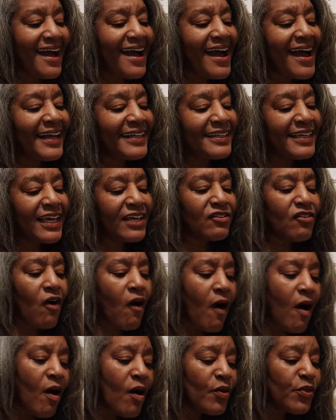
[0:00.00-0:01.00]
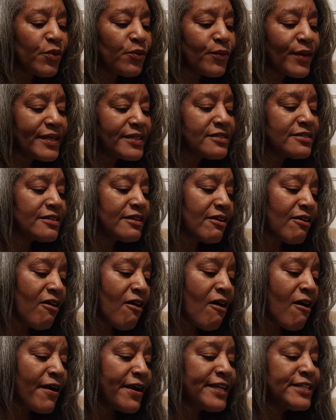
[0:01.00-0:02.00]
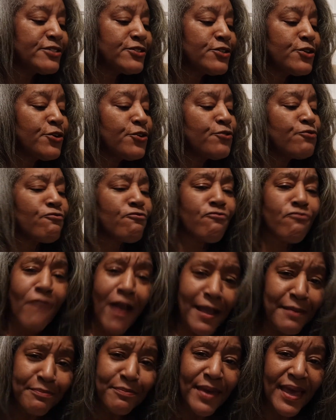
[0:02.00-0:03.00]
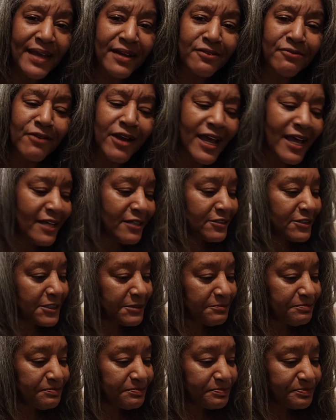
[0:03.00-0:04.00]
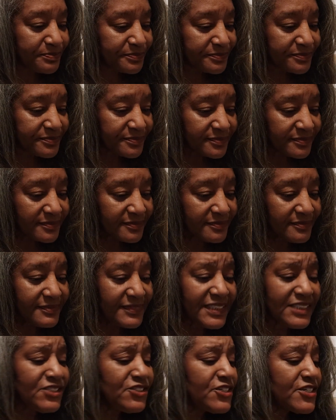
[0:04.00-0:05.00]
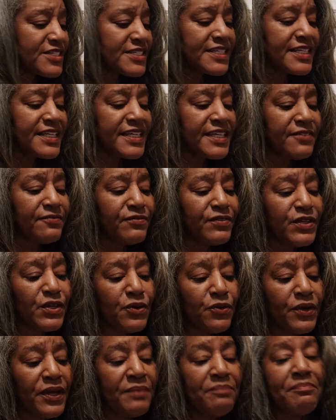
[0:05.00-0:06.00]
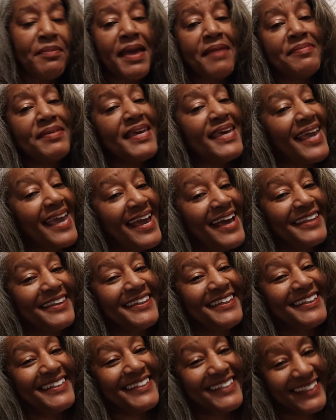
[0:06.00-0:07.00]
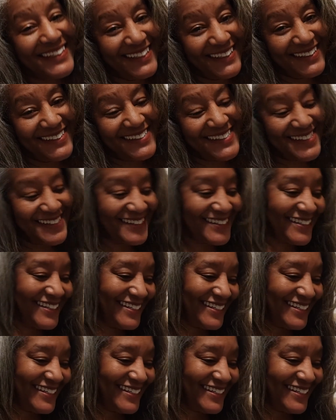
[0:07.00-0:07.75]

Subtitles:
I'd get all the way to the car and turn right back around just to give you and baby Kathy a kiss."